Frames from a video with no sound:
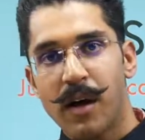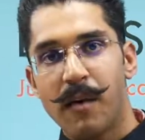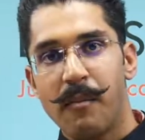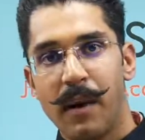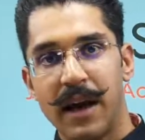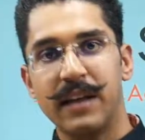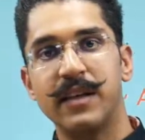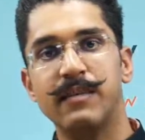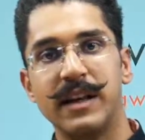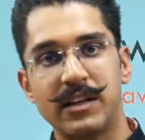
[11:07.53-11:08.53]
by the
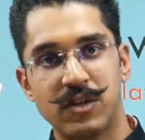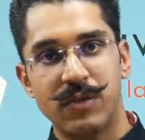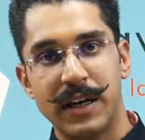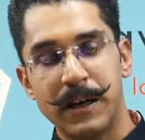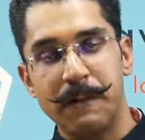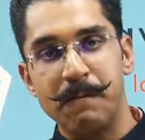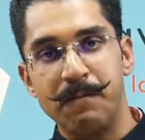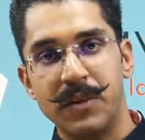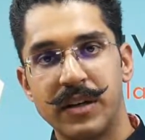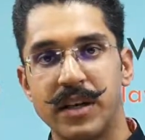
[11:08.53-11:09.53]
magistrate
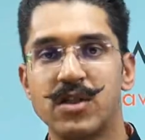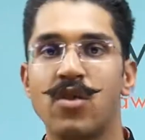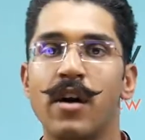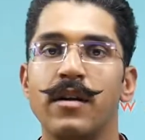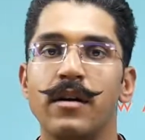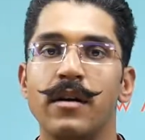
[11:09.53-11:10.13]
does not